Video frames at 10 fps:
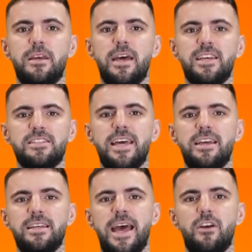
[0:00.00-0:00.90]
A
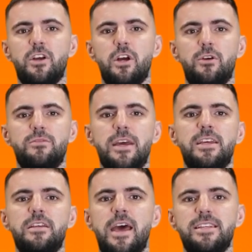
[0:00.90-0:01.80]
standard error code
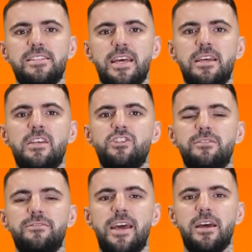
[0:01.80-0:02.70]
indicates an
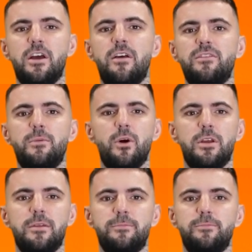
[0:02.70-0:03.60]
ignition failure of the
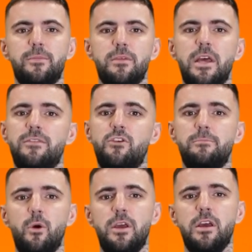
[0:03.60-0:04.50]
boiler. If your
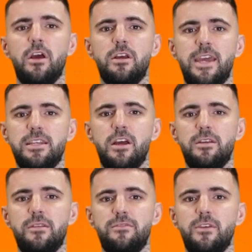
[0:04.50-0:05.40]
boiler can't
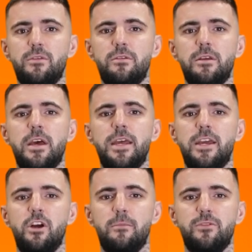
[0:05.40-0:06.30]
ignite the fuel, it
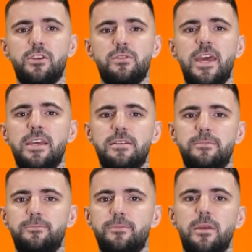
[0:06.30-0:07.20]
can't produce heat.
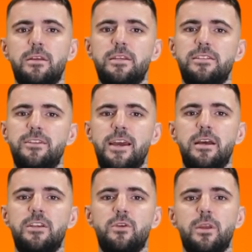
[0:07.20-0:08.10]
This
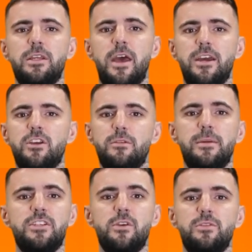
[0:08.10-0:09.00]
failure to ignite could
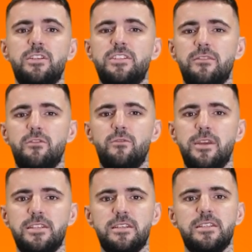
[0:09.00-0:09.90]
be due to several
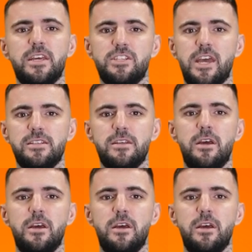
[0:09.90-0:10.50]
reasons, such as